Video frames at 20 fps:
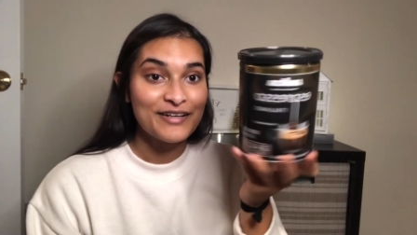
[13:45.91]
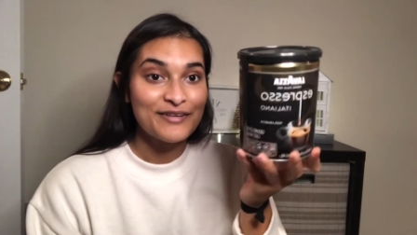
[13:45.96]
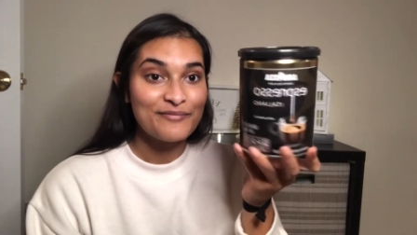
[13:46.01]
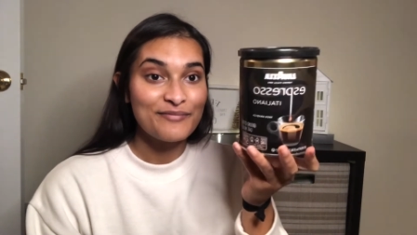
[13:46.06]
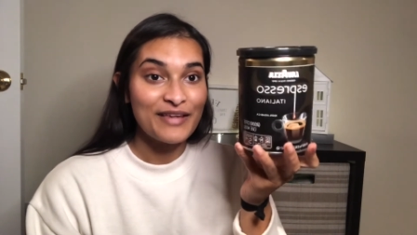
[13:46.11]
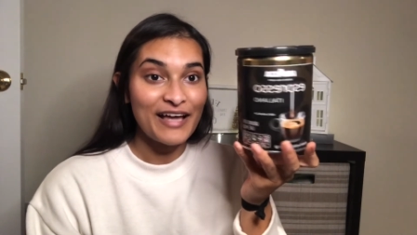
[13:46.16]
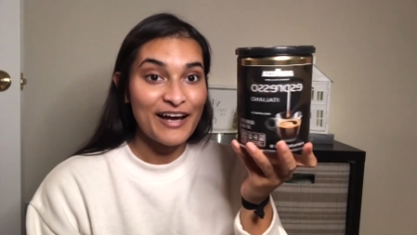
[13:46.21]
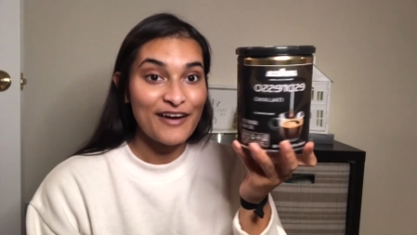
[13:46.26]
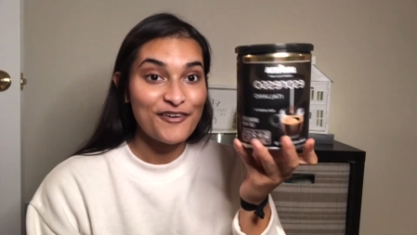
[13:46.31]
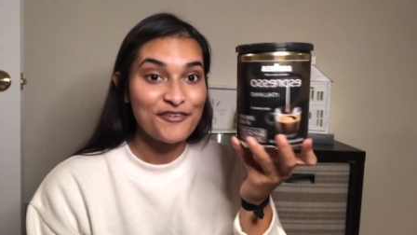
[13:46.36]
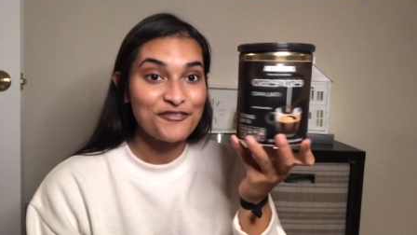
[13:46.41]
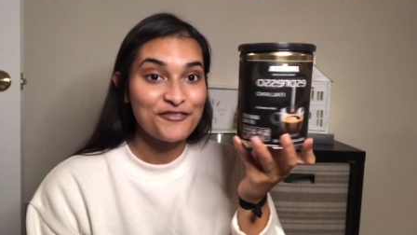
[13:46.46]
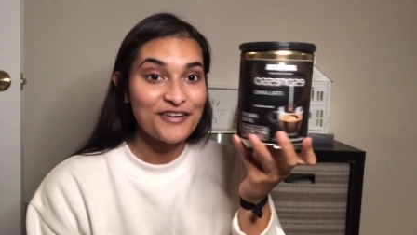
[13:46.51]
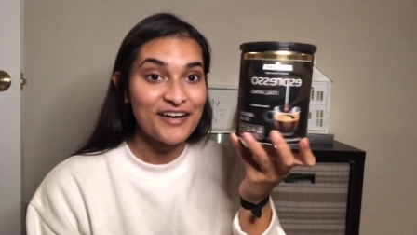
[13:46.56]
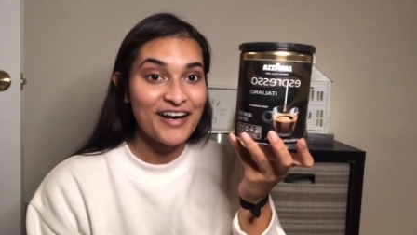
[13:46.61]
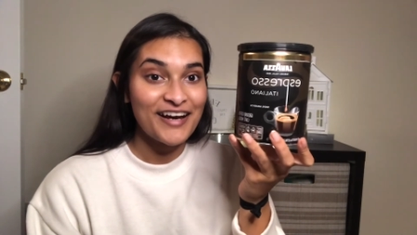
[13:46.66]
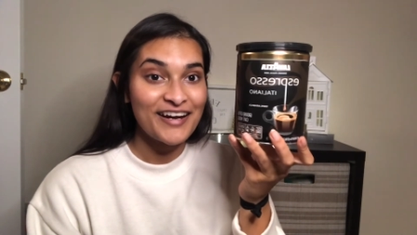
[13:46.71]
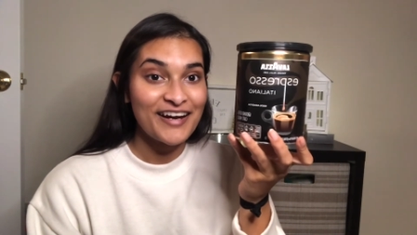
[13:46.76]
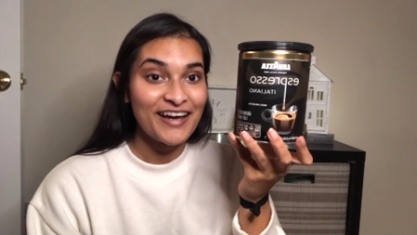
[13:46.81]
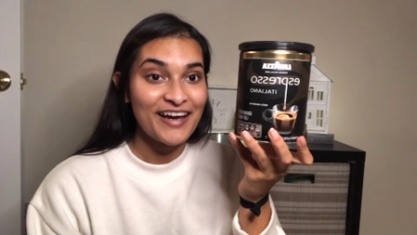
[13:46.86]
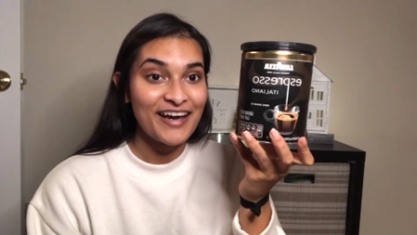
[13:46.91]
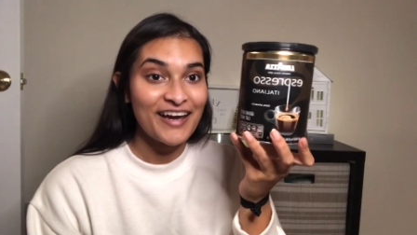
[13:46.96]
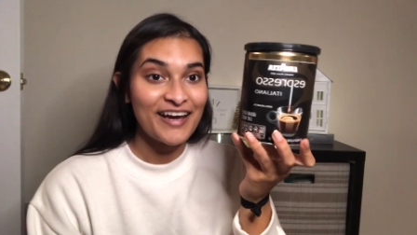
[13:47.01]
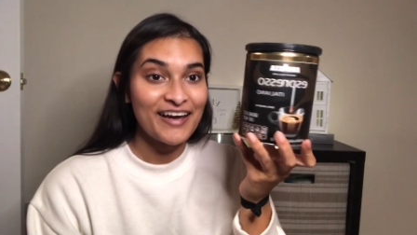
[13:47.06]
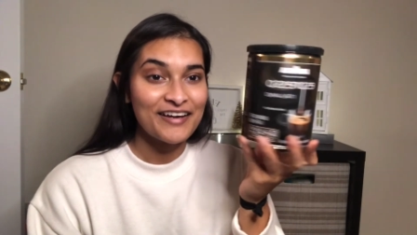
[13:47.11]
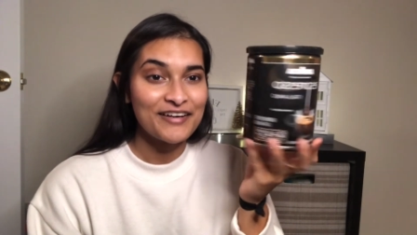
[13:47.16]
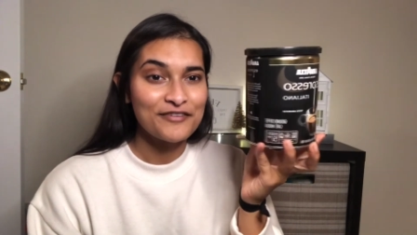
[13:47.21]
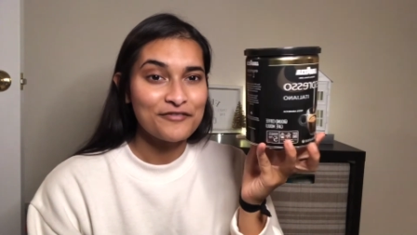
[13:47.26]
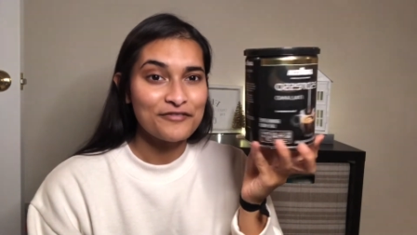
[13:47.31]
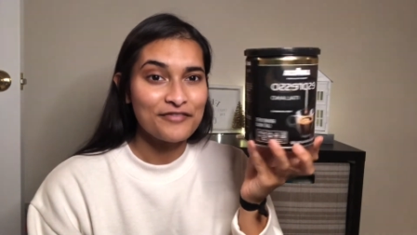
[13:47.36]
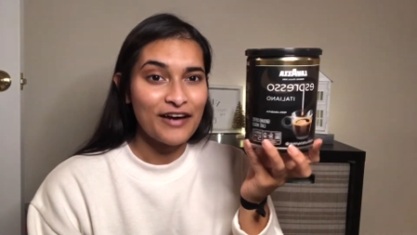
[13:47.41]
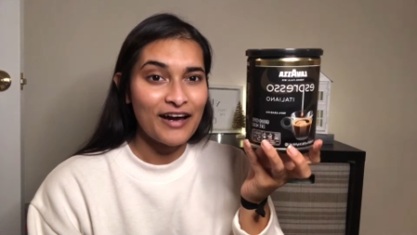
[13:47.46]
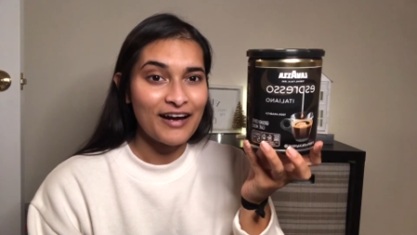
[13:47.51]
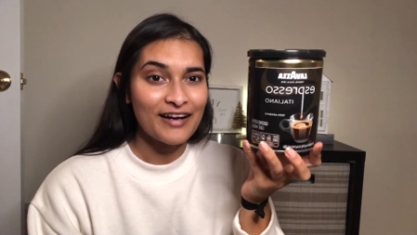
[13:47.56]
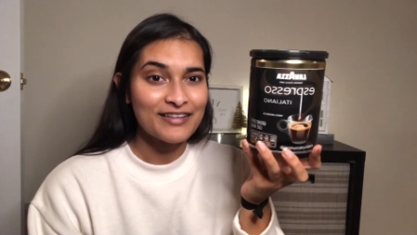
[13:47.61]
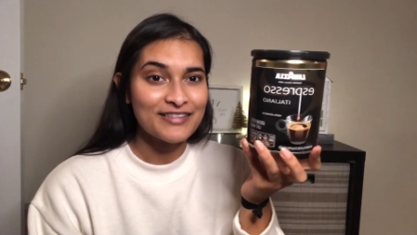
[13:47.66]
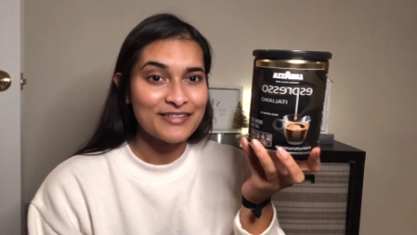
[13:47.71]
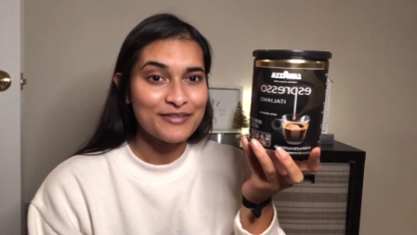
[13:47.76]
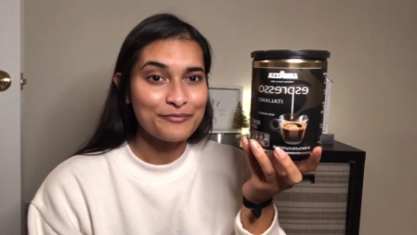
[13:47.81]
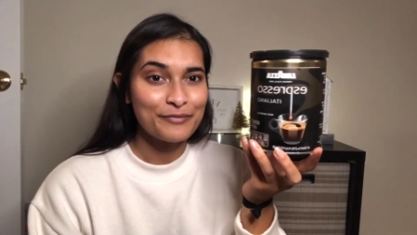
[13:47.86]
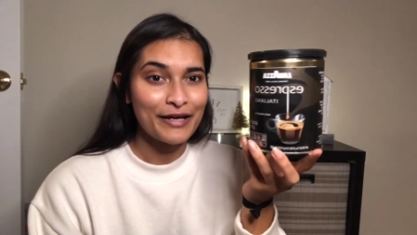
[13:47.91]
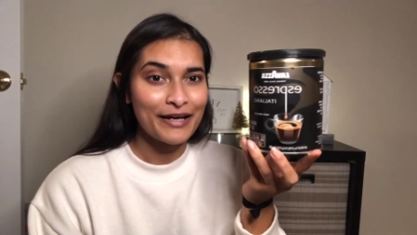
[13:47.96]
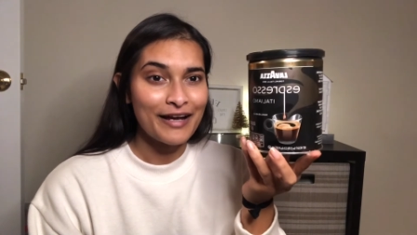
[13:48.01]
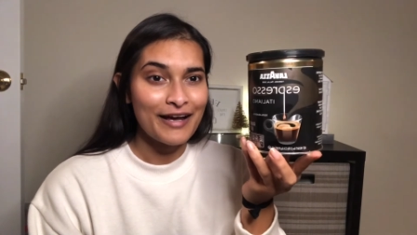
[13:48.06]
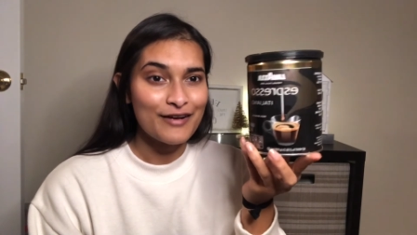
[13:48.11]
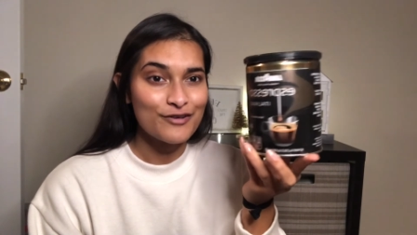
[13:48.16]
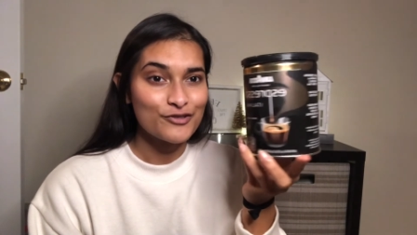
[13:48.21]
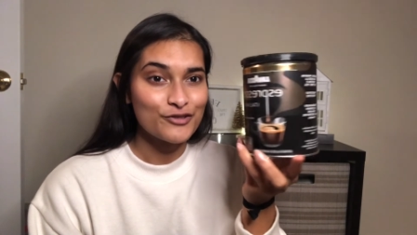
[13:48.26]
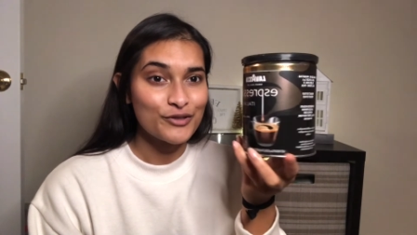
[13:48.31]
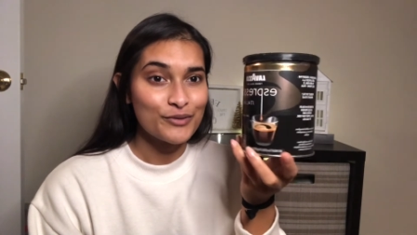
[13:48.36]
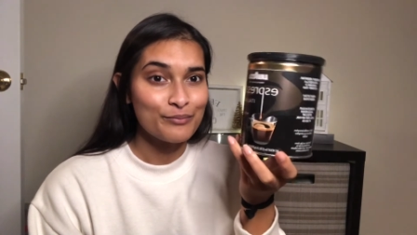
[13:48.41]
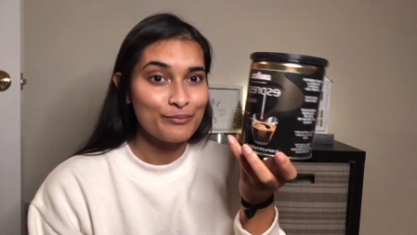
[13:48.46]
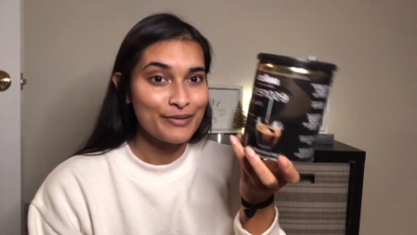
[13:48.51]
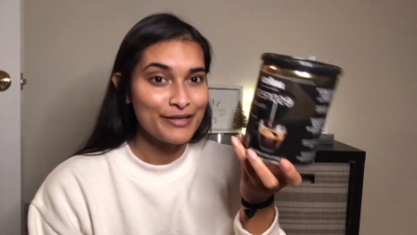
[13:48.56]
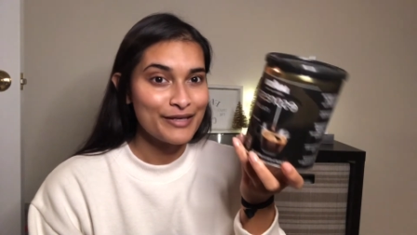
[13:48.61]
Black Friday. In fact, it might actually be